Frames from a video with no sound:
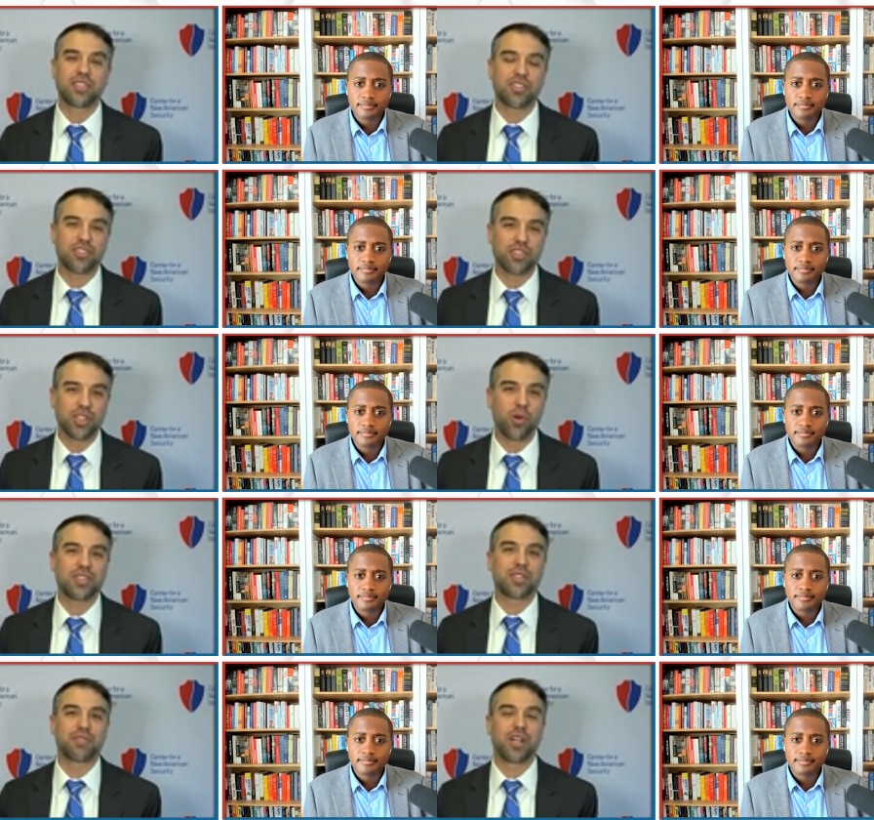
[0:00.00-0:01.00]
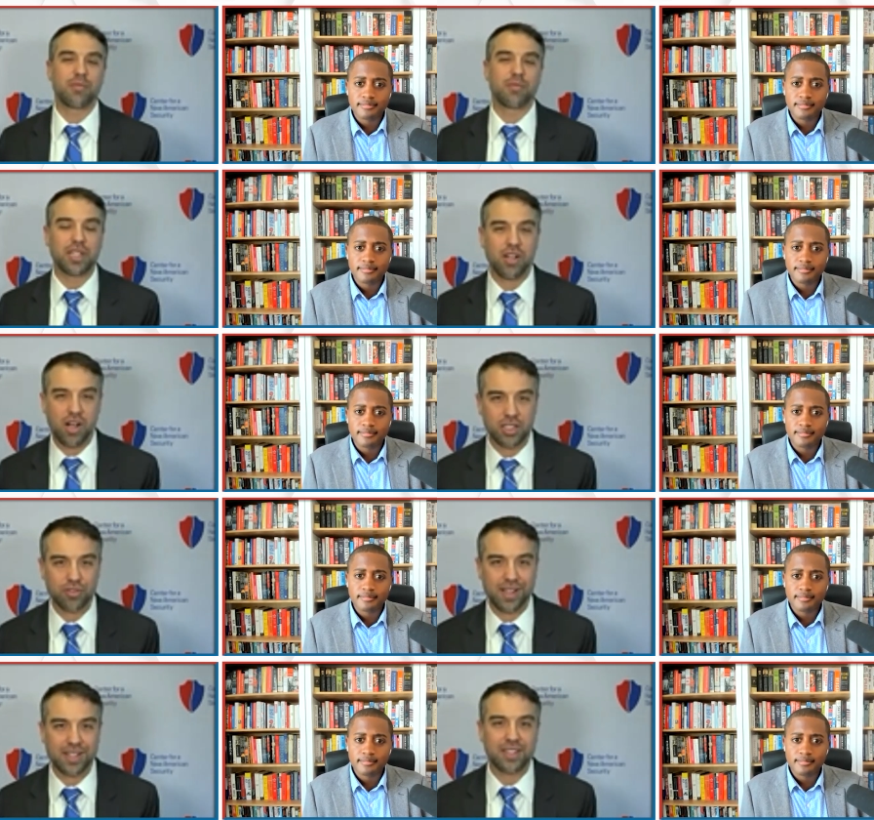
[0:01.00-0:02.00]
Speaker 1: the slowness of government
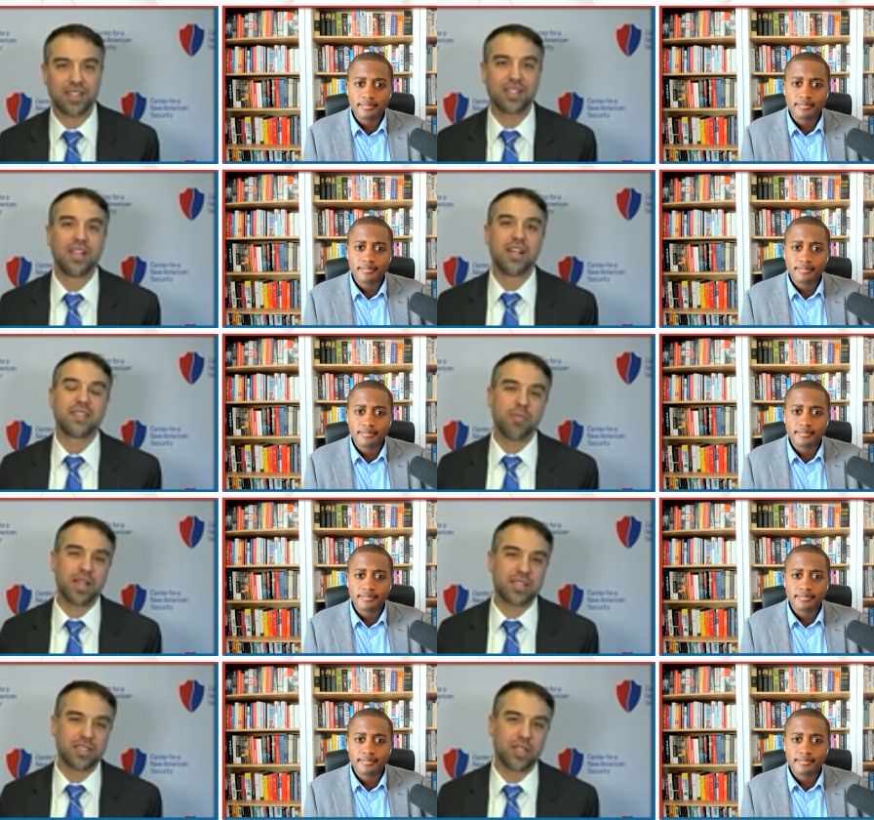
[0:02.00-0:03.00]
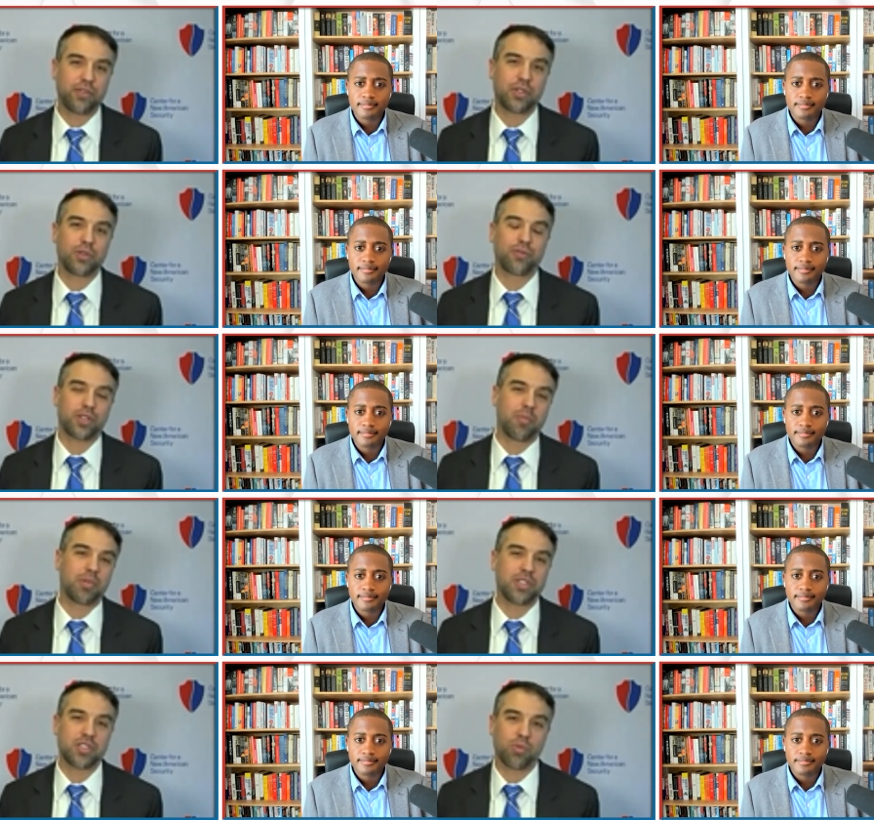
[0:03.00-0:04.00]
contracting that makes it difficult for
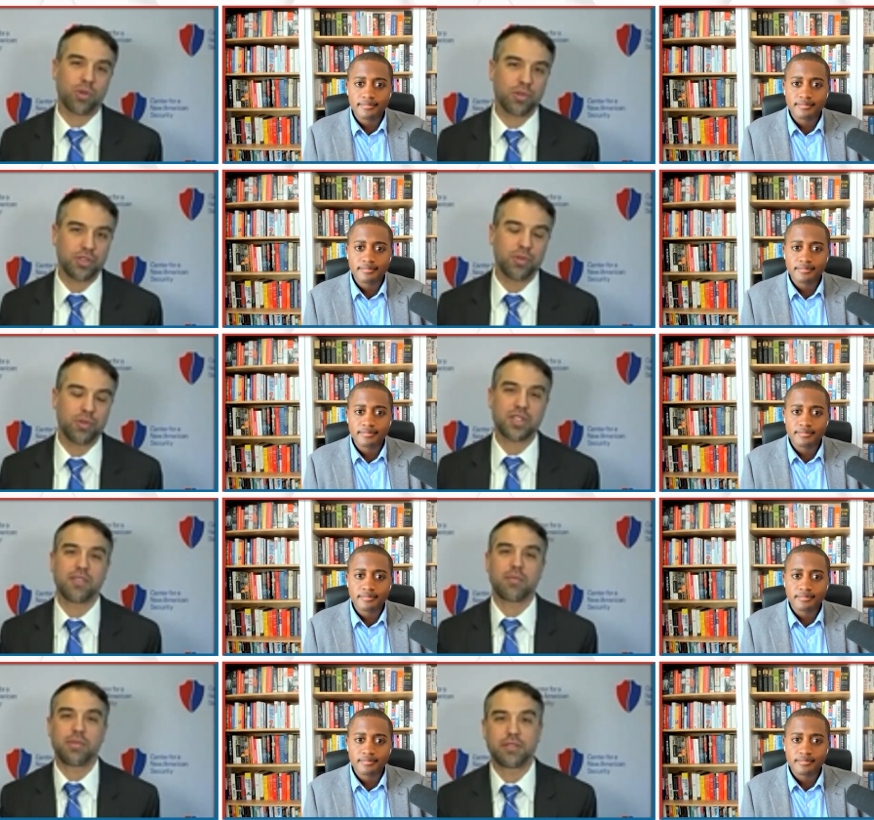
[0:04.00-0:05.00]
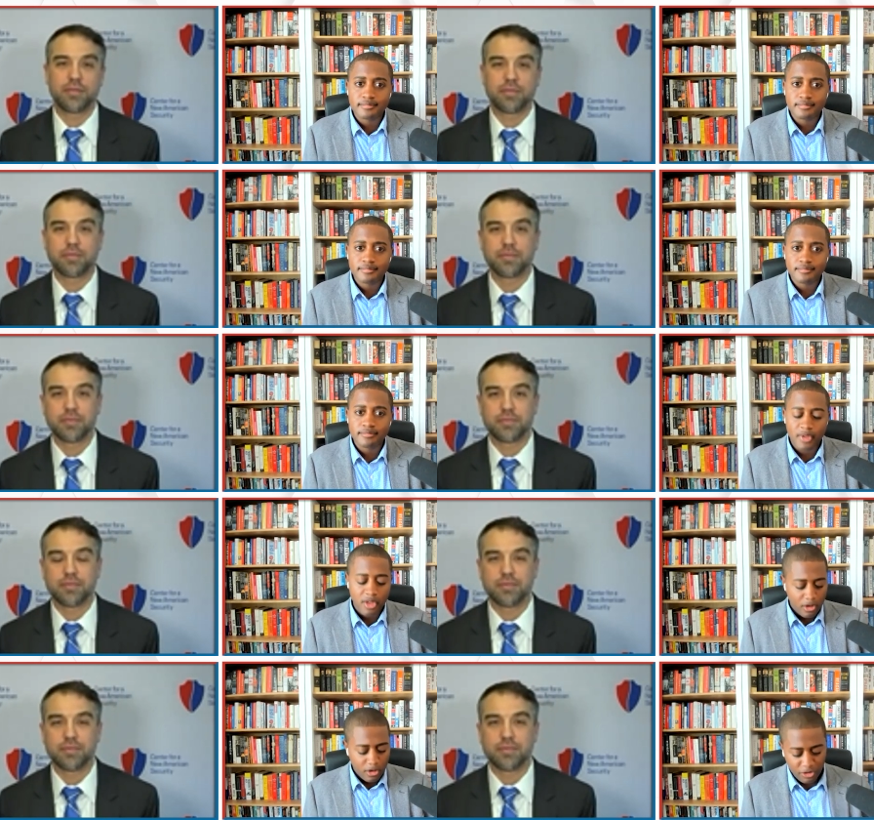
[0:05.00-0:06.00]
companies to work with the US government.
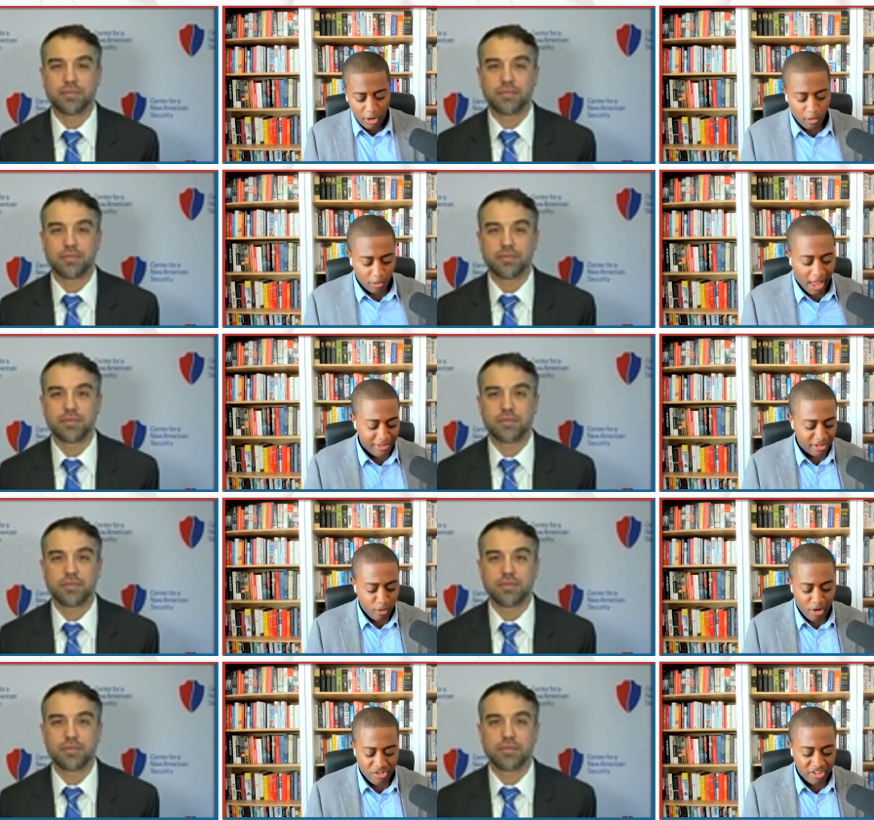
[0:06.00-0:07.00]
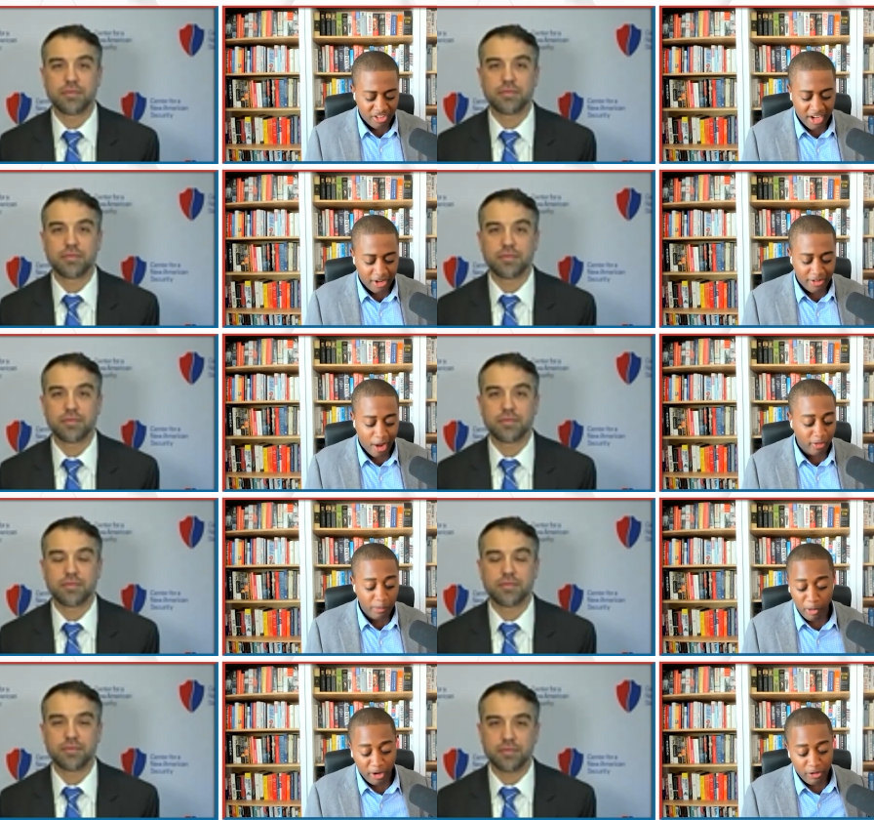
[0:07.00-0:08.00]
Speaker 2: So, last question to take us out.
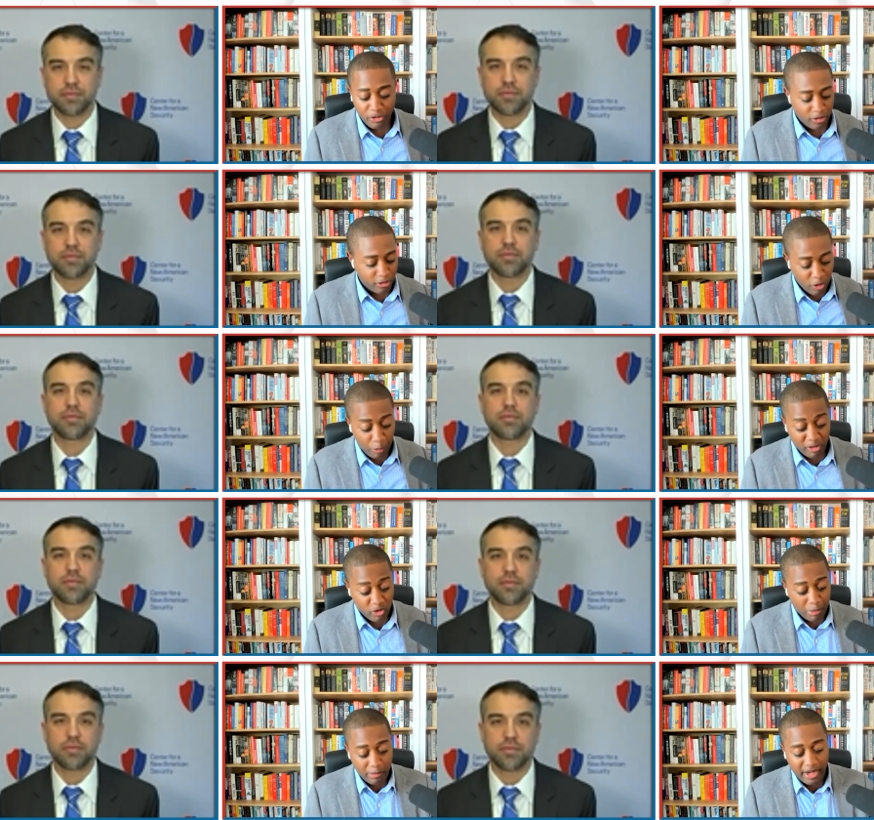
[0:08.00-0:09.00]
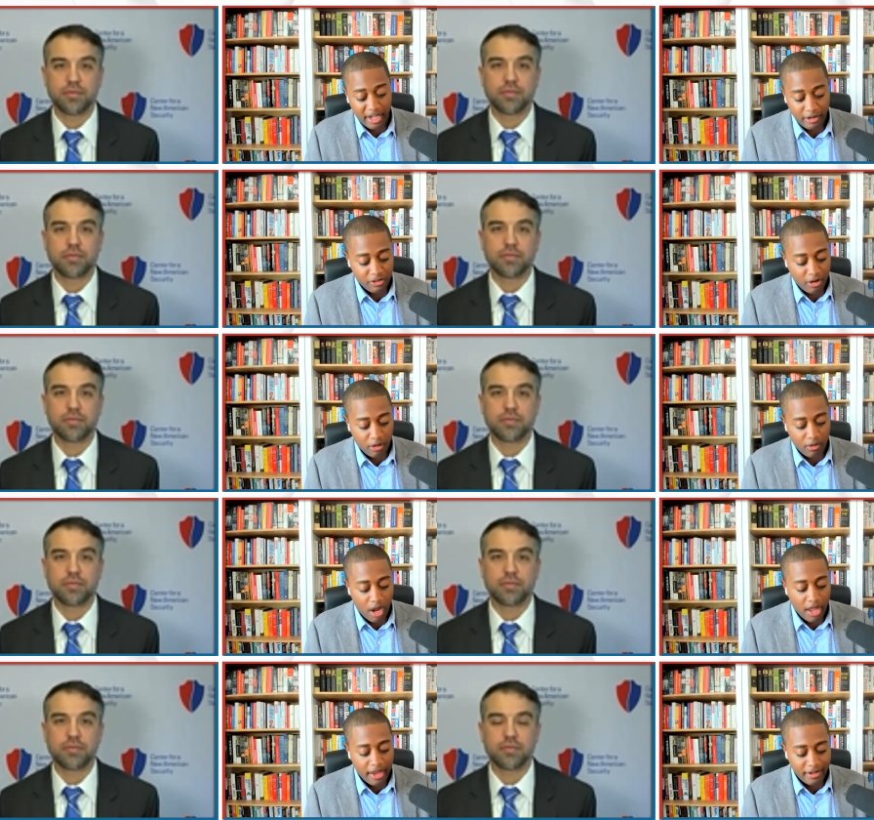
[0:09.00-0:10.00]
The book is super, super meaty. So,
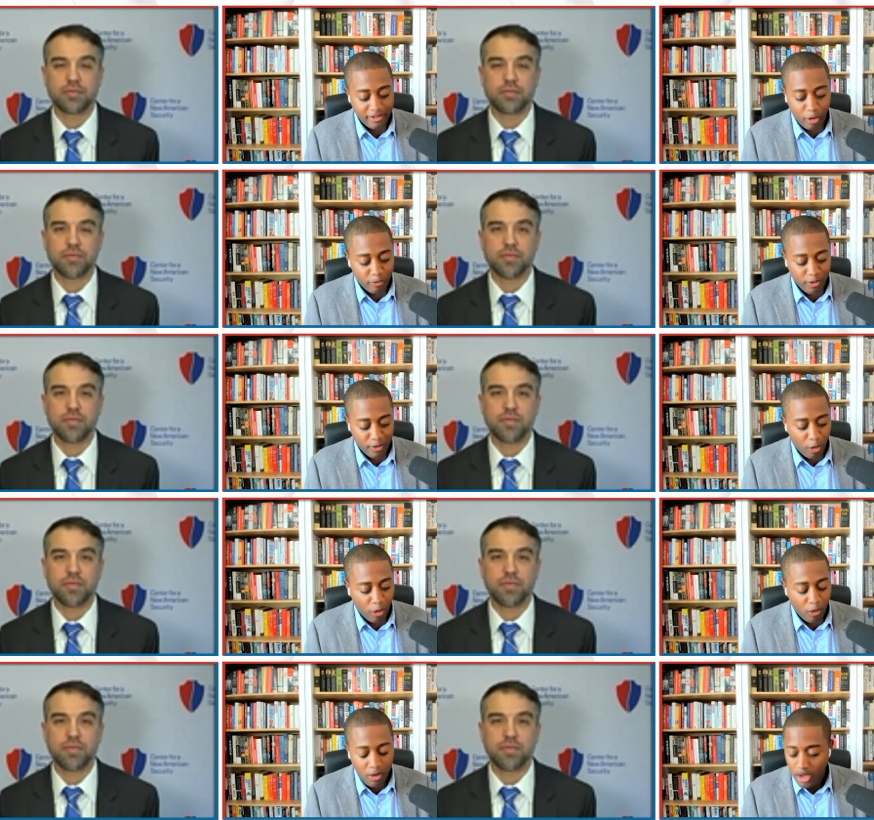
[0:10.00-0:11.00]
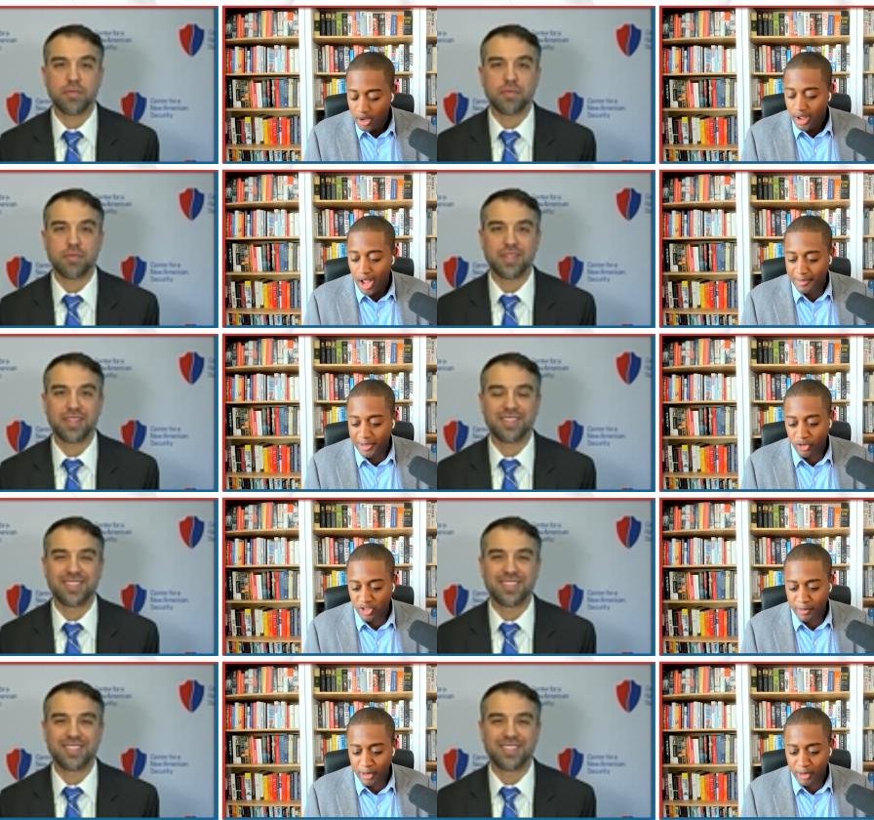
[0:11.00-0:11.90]
I don't feel at all um, Guillotine